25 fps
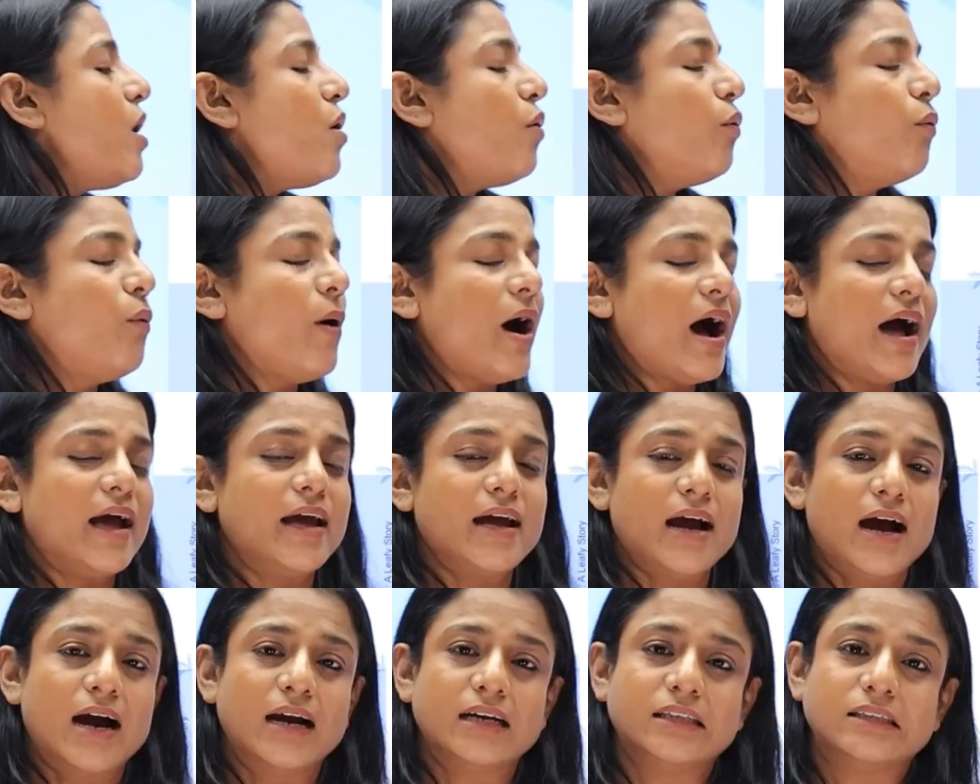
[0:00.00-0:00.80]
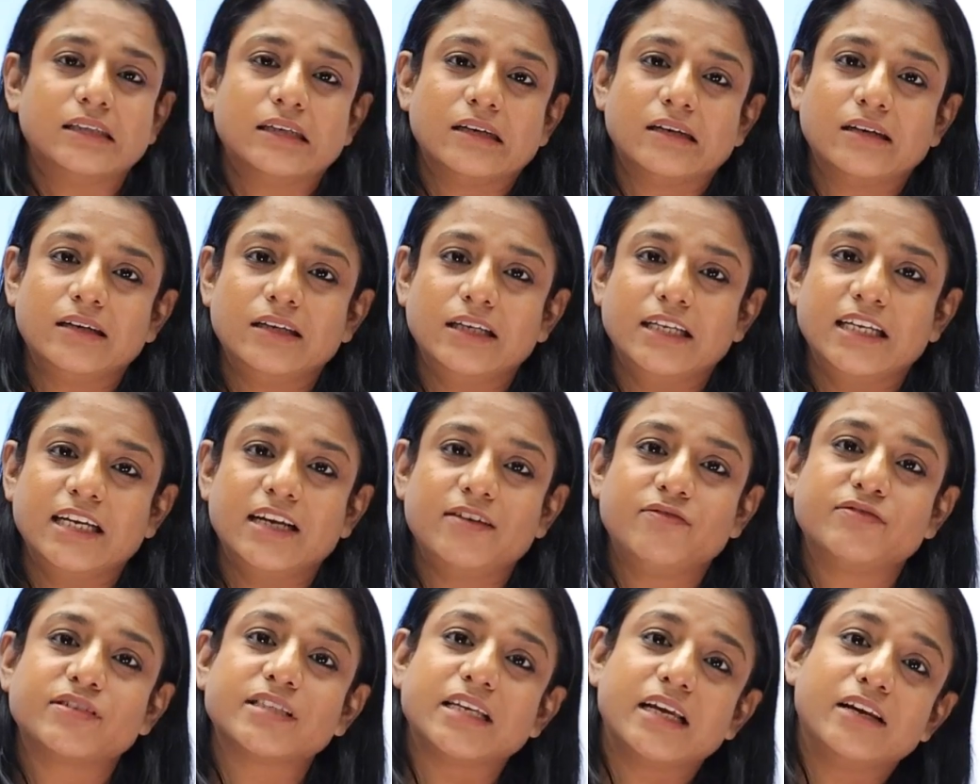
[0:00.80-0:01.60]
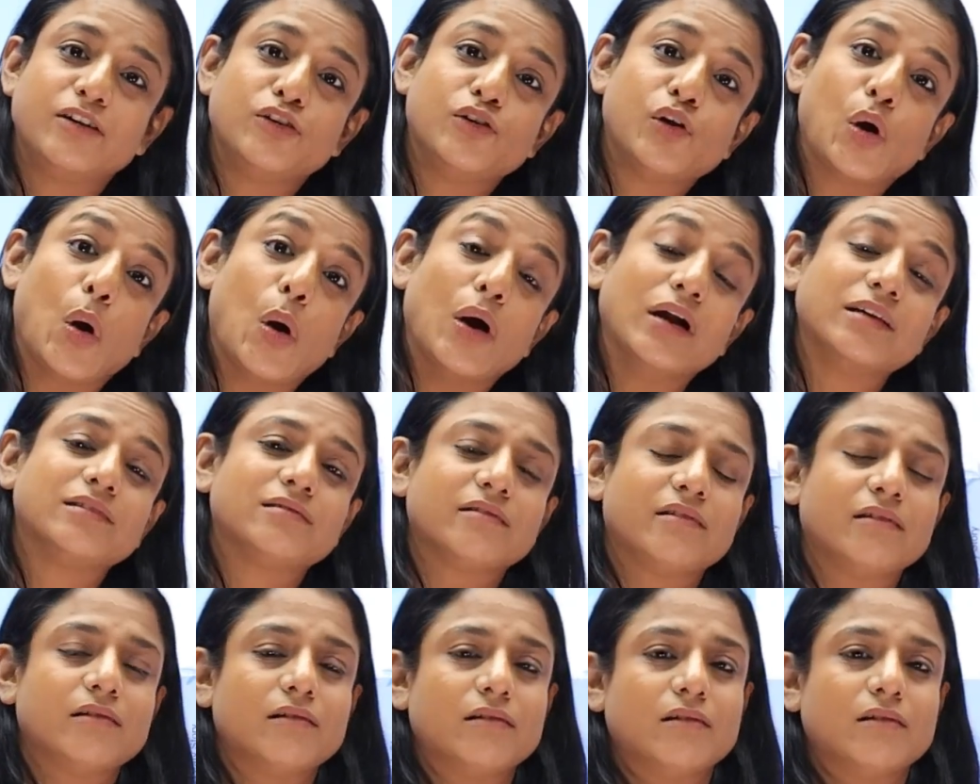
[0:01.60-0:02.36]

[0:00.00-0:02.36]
why are the leaves in north